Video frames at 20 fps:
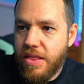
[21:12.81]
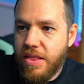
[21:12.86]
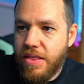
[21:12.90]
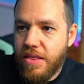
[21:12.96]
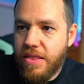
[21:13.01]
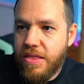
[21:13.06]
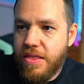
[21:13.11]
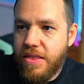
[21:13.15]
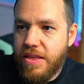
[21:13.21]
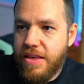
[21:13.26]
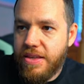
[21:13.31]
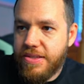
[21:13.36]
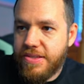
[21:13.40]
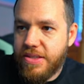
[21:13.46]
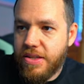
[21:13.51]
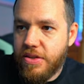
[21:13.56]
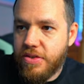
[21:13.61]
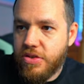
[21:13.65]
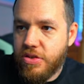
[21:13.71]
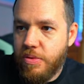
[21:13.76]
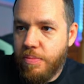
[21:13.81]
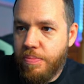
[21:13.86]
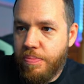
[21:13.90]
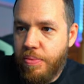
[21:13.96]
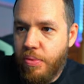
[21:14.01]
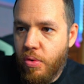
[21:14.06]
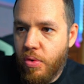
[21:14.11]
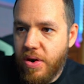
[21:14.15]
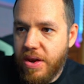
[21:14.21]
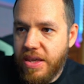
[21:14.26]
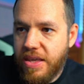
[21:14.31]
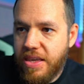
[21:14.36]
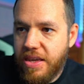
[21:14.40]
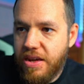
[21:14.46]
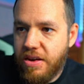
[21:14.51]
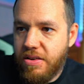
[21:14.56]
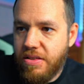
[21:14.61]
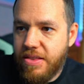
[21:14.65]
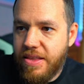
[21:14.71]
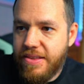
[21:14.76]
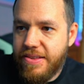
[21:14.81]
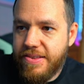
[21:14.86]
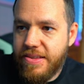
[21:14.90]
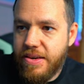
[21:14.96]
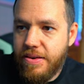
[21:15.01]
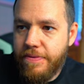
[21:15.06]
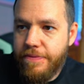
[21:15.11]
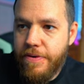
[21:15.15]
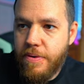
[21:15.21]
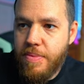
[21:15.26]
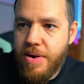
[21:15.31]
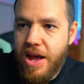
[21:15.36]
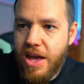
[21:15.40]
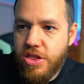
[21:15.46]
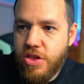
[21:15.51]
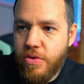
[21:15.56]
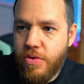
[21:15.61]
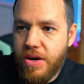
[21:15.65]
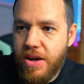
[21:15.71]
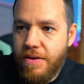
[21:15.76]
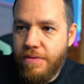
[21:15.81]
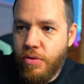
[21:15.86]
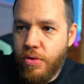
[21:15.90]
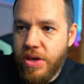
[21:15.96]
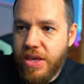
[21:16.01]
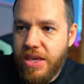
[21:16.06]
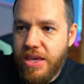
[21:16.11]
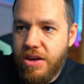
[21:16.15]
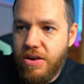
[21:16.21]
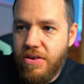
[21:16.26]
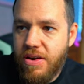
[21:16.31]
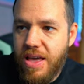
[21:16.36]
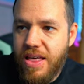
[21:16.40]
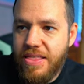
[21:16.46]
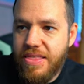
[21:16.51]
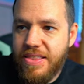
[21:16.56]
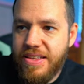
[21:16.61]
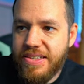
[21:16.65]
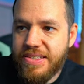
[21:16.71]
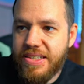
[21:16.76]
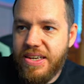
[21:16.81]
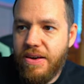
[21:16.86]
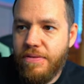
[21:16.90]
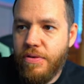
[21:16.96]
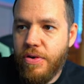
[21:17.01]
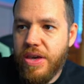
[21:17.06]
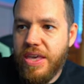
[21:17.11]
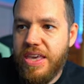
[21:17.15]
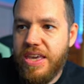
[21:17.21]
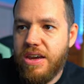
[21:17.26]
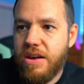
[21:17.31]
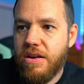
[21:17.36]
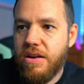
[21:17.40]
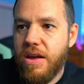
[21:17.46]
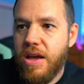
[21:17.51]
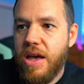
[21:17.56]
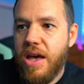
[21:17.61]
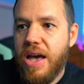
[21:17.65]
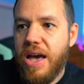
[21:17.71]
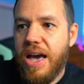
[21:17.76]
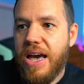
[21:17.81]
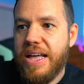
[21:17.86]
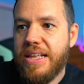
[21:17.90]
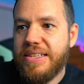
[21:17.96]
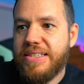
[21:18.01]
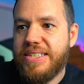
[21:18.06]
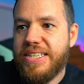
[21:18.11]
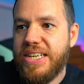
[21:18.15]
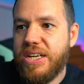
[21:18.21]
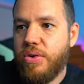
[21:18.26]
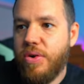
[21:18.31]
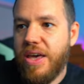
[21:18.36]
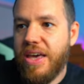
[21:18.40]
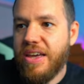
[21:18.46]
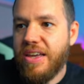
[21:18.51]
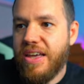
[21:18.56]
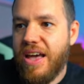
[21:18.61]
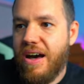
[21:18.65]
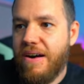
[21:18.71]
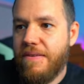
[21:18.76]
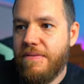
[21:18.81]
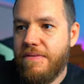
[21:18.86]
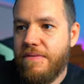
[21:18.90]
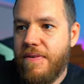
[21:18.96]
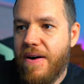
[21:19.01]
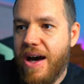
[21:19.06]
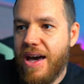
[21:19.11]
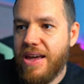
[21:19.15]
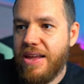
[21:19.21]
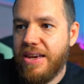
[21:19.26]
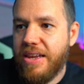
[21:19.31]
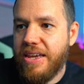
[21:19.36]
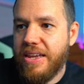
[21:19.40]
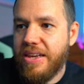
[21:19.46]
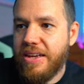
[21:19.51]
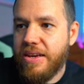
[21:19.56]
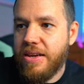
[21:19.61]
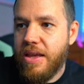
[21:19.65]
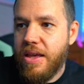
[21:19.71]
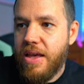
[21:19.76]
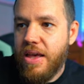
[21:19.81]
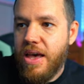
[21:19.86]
this support here, this Fibonacci level here and this level here until it got violated